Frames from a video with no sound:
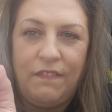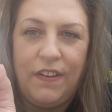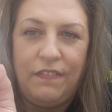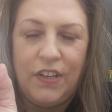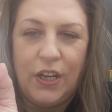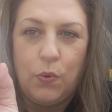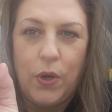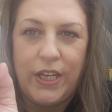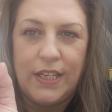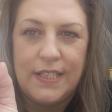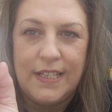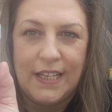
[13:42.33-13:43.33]
50
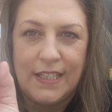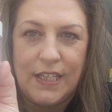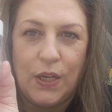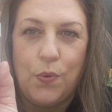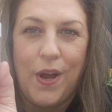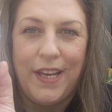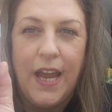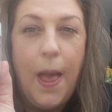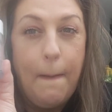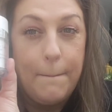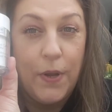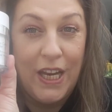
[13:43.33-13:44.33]
quid, 60 quid,
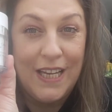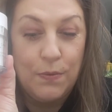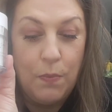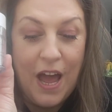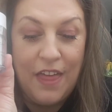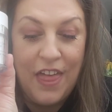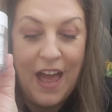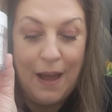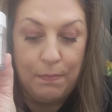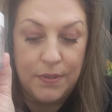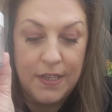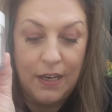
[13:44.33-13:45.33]
but it is worth
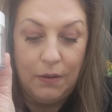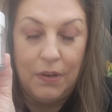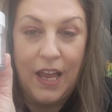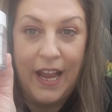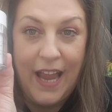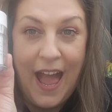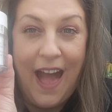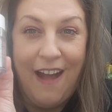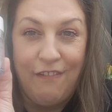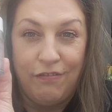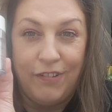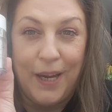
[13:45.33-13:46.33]
absolutely
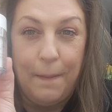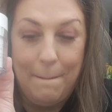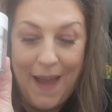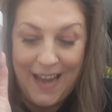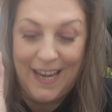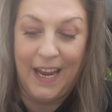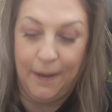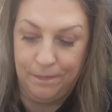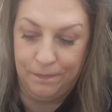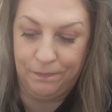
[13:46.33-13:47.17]
every penny.